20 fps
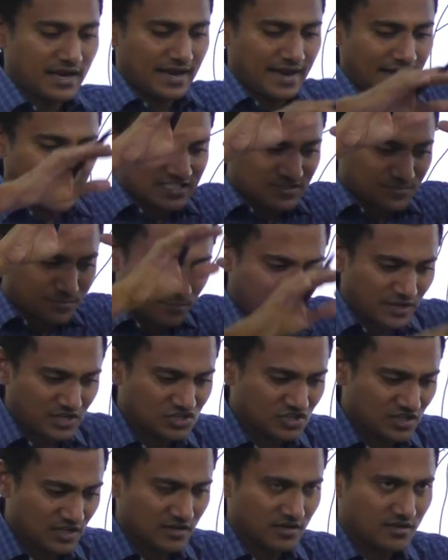As
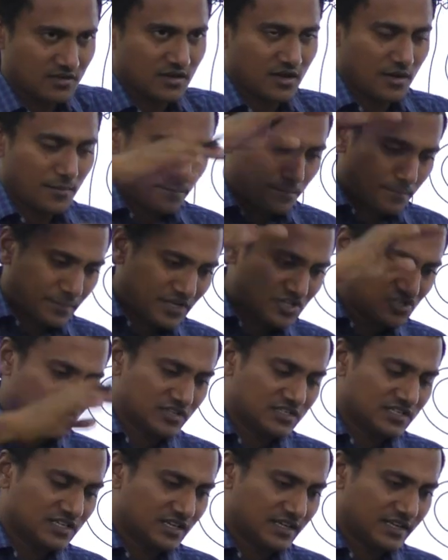pressure
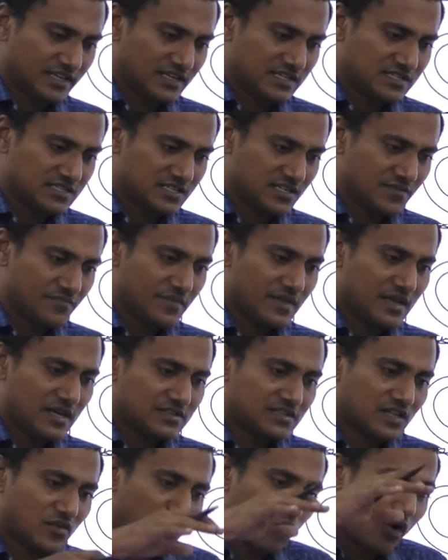is increased,
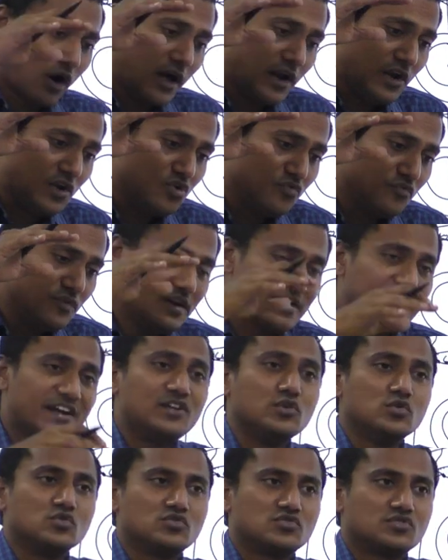the volume will
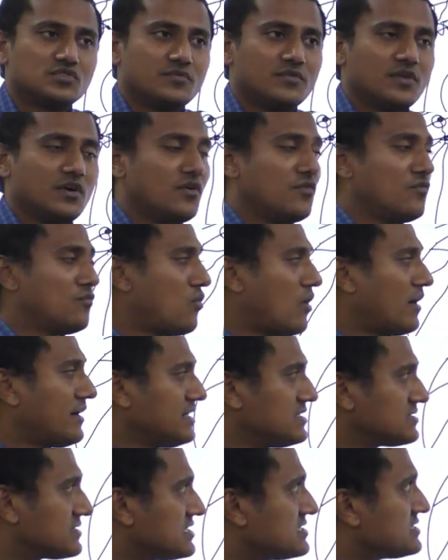reduce.
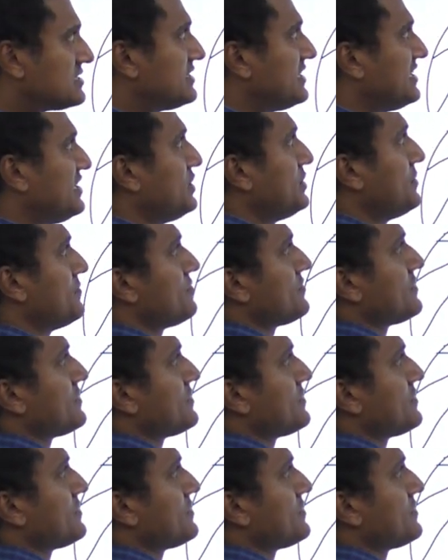What is density?